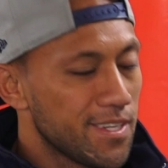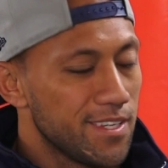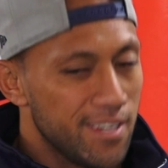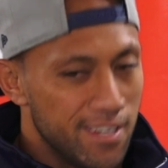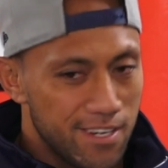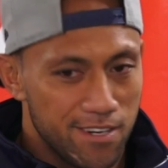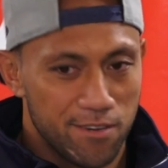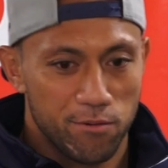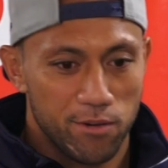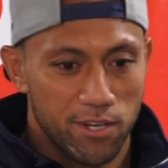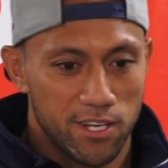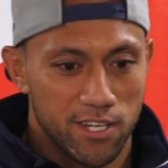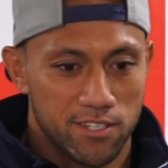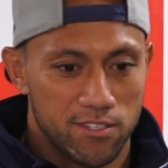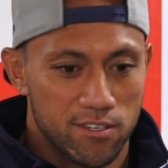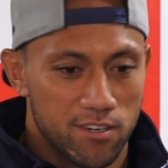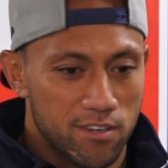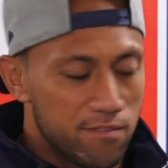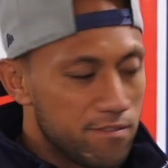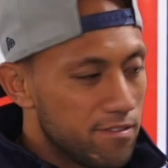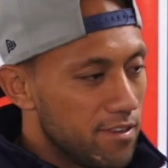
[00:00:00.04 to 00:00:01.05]
Yeah, really
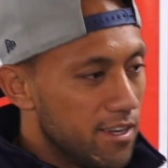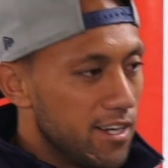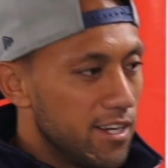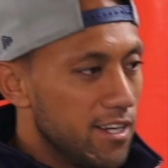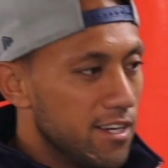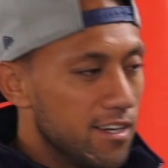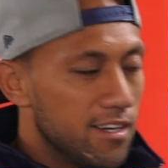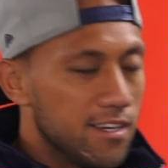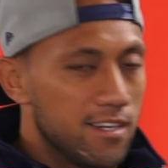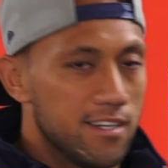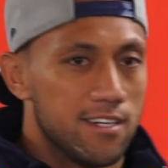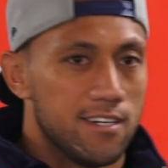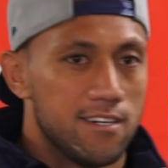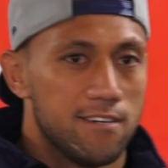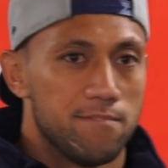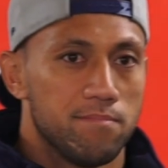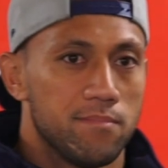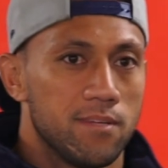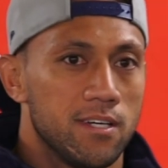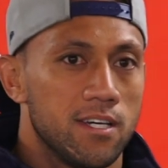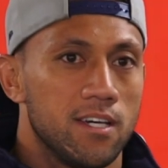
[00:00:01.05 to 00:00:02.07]
excited for Lenny.
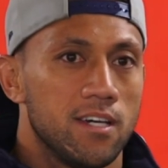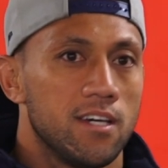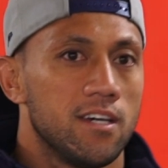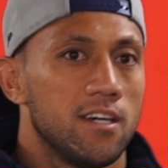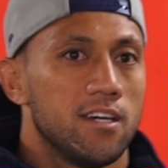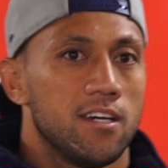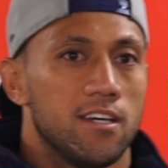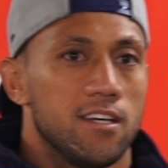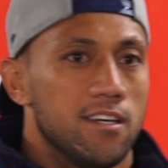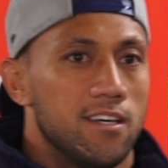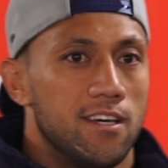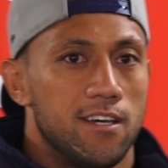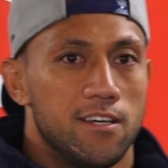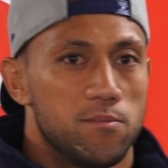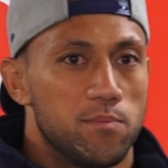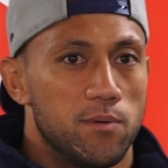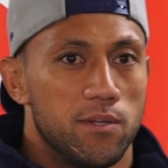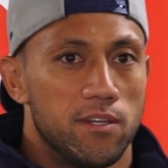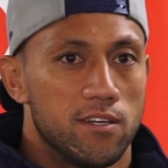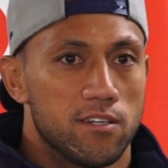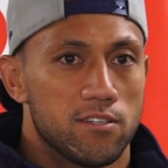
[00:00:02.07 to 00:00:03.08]
Um, yeah, he's
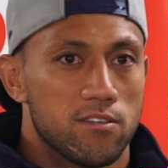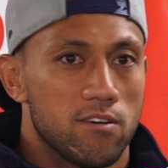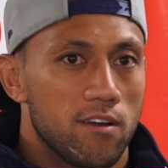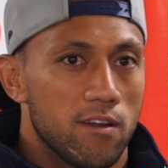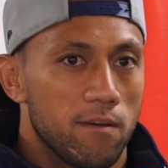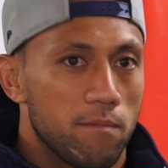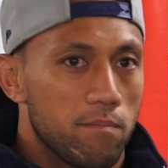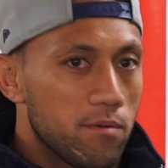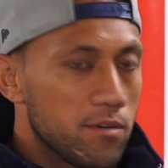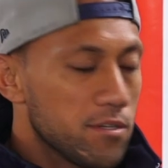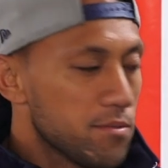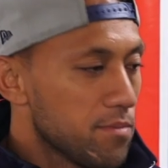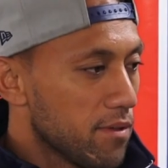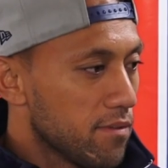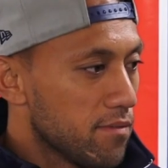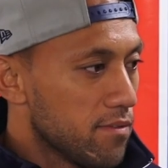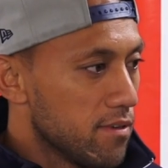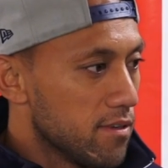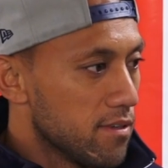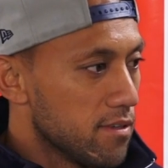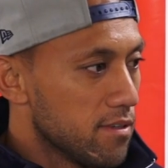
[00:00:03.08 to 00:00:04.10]
been an exciting
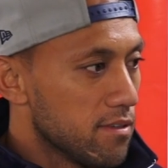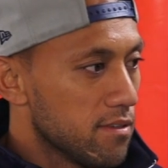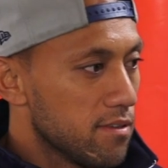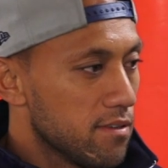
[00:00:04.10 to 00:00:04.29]
prospect for